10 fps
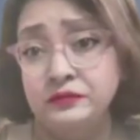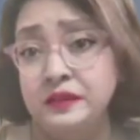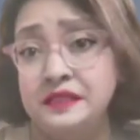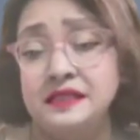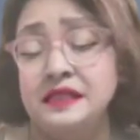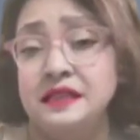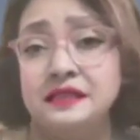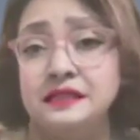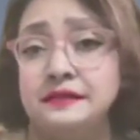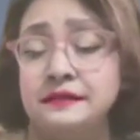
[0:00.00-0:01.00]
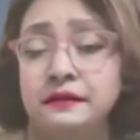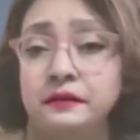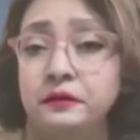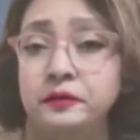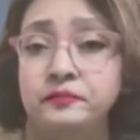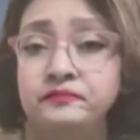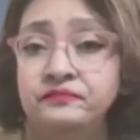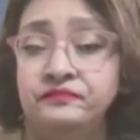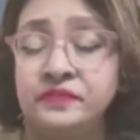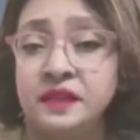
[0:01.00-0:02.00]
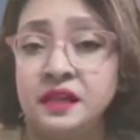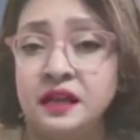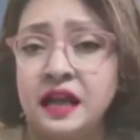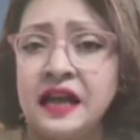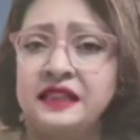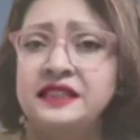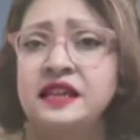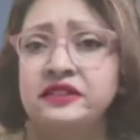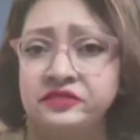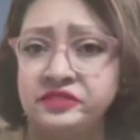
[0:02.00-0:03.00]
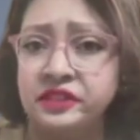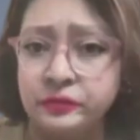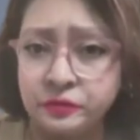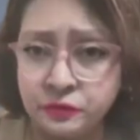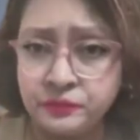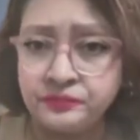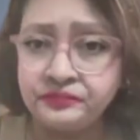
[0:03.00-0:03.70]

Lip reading: let's say it's anti-dandruff shampoo,